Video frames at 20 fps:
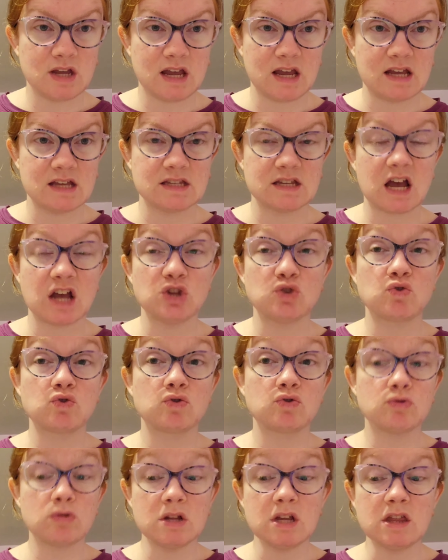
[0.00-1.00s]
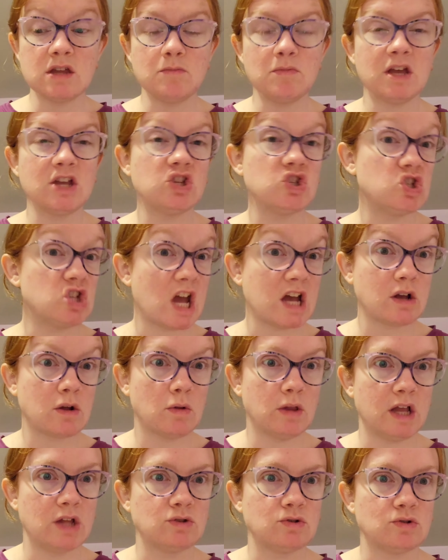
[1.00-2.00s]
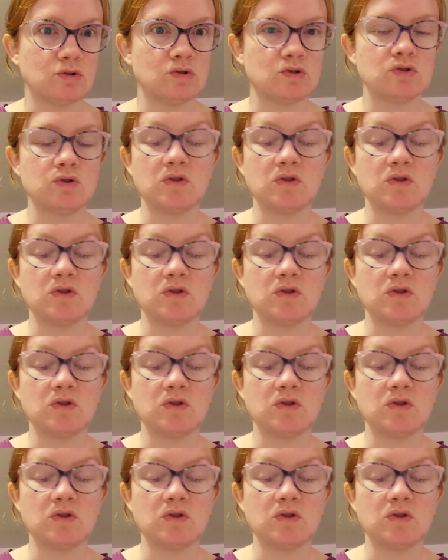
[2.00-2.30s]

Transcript: is I treated them like jack-o'-lanterns.